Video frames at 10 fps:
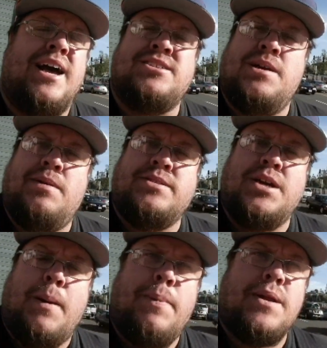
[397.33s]
Last time I
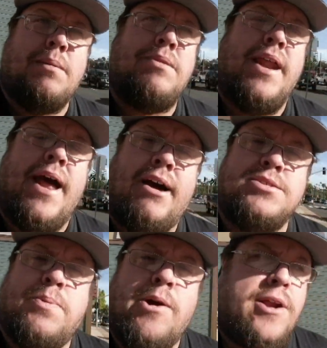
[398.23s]
was here, I picked up that
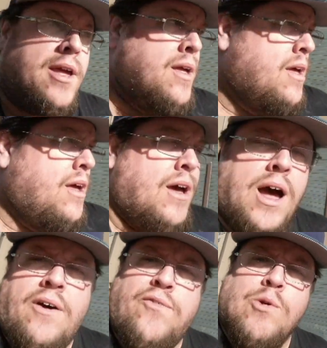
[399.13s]
House Party
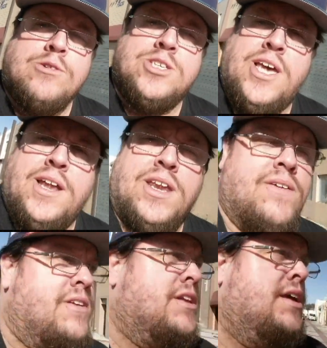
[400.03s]
uh, four set
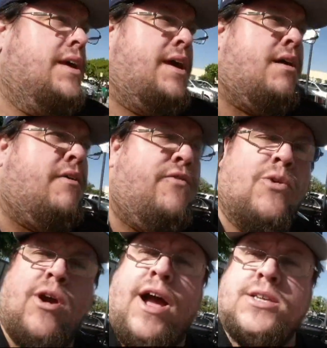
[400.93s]
DVD, had all
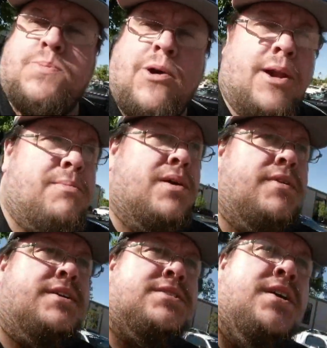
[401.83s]
four House Party
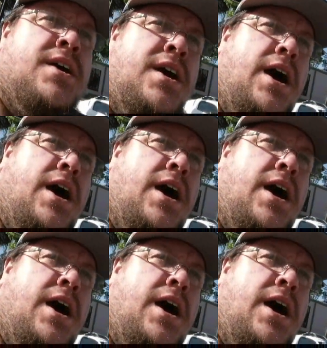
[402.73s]
movies